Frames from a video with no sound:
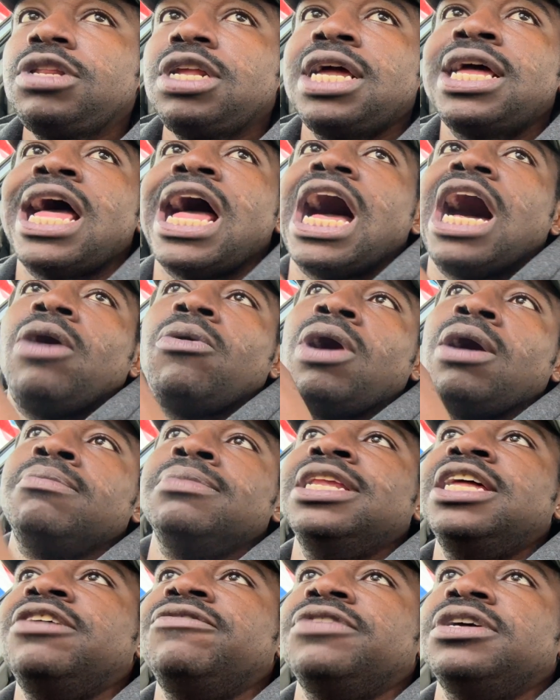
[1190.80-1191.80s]
how I'm
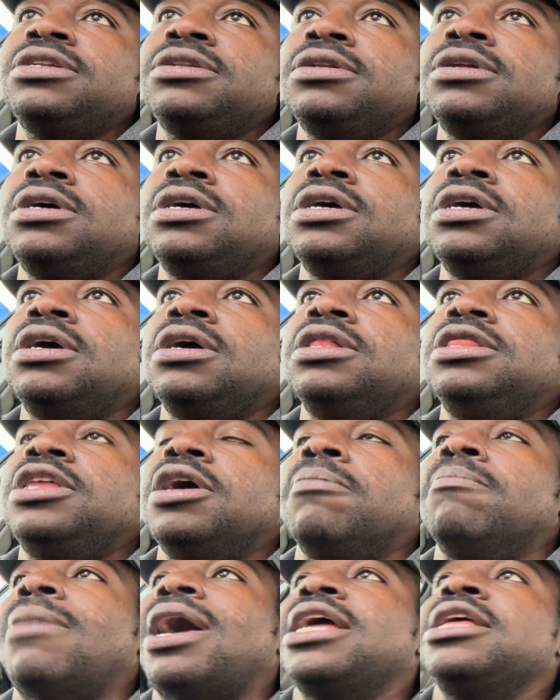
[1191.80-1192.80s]
living,
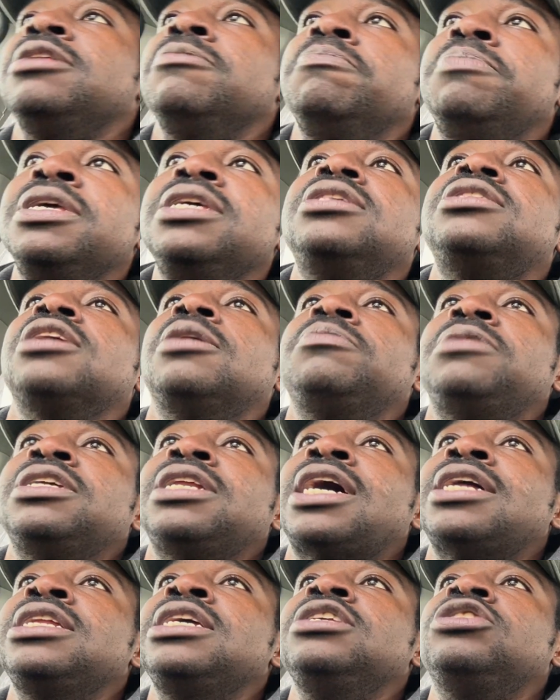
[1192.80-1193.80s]
there might be something
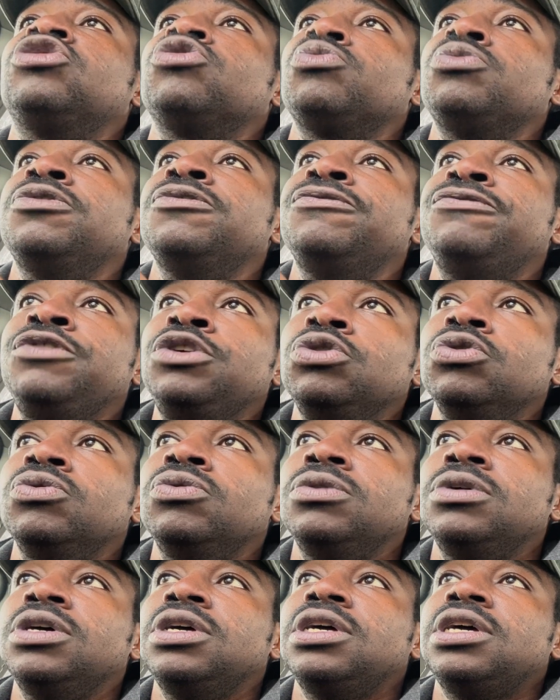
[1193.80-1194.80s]
I need to review
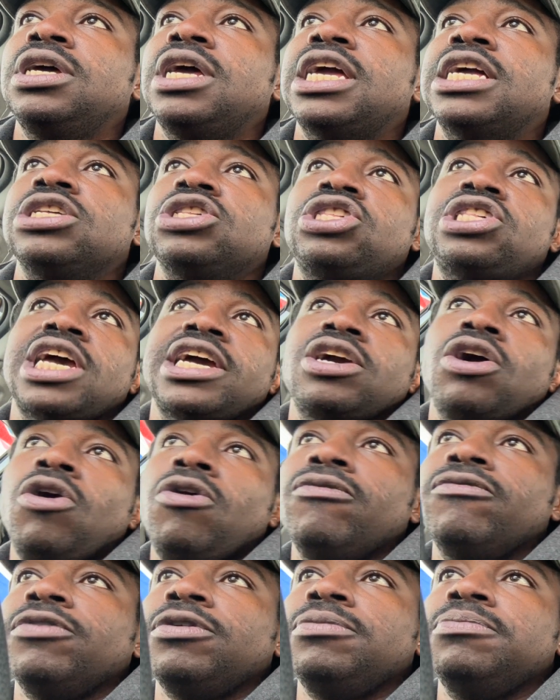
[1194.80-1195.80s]
and check
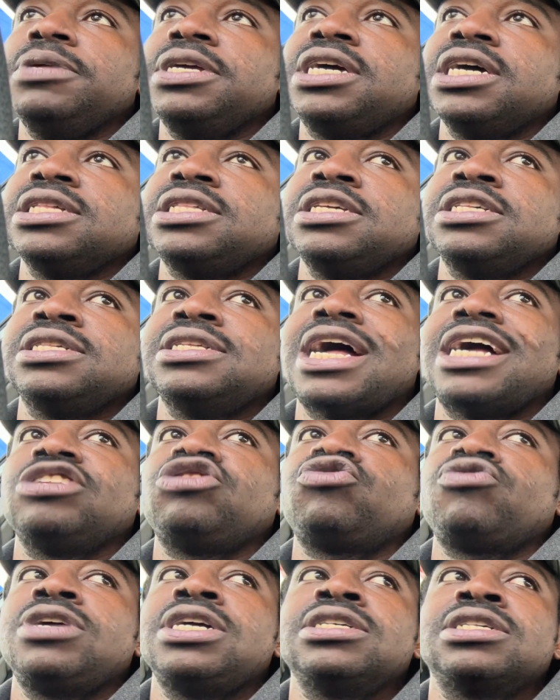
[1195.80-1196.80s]
over because it's not
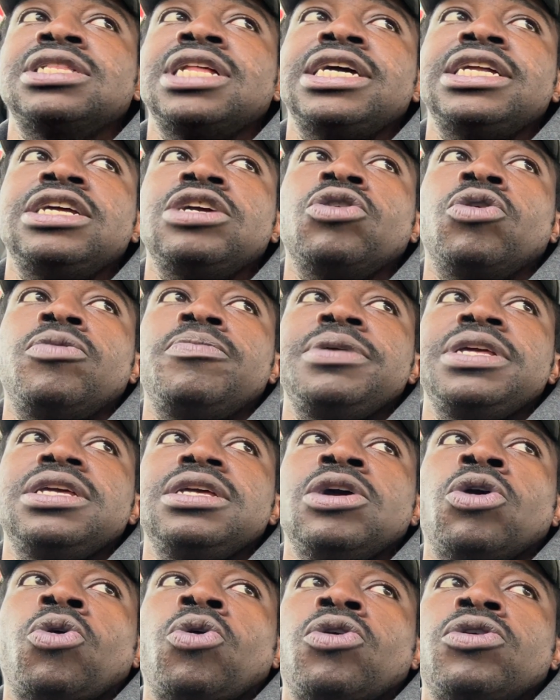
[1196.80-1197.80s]
translating or be
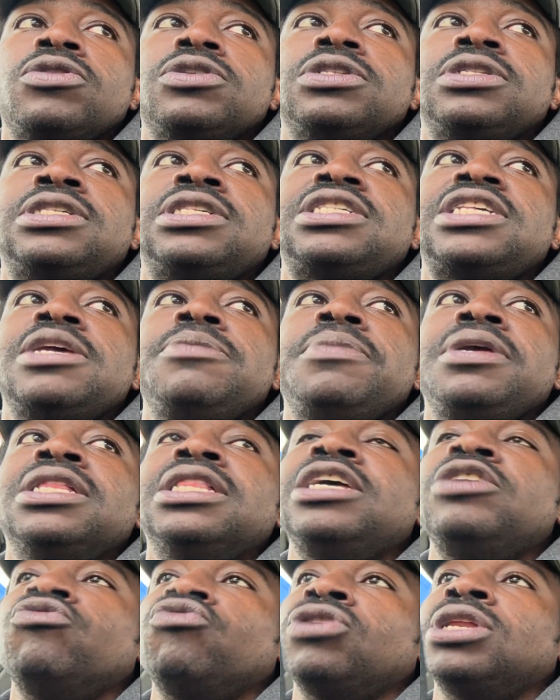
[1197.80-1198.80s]
or
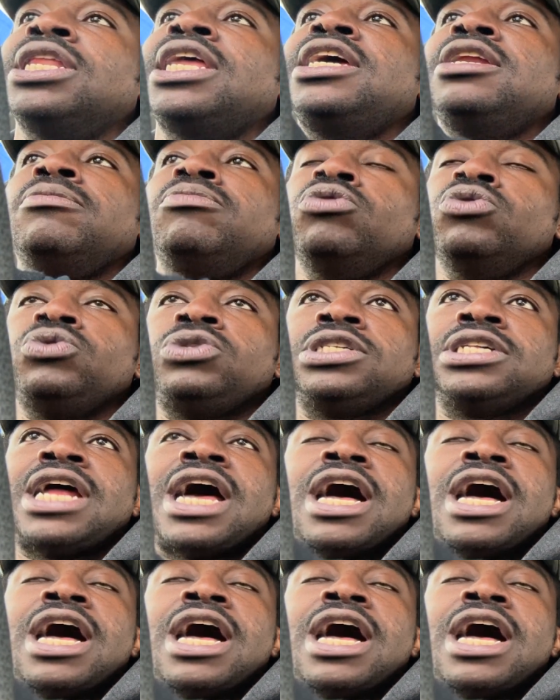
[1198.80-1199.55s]
seemingly relatable to the